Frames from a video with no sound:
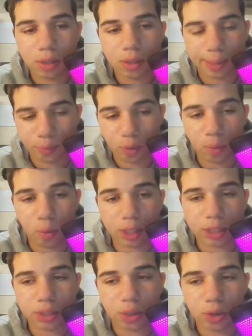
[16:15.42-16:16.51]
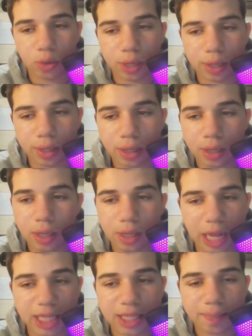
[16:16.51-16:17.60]
They brought Juan Soto in
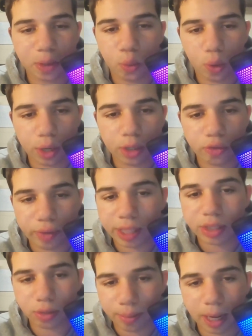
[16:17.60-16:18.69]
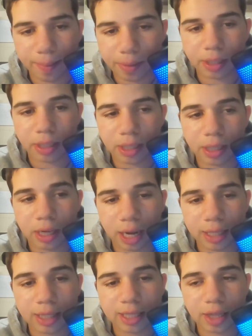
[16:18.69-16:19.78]
not to be a 1-year rental, in my opinion. I
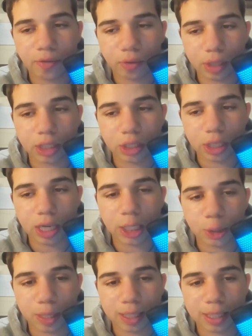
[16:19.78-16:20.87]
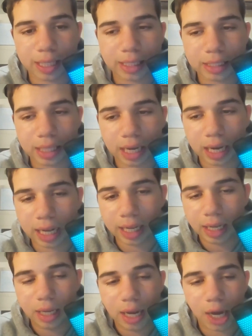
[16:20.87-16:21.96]
think they really expect to get this guy
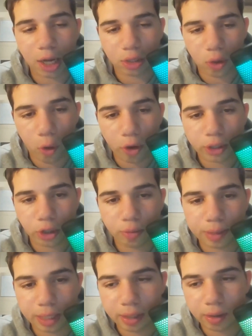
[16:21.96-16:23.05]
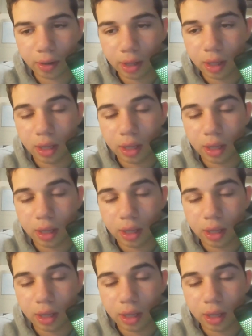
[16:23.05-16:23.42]
on a long-term deal.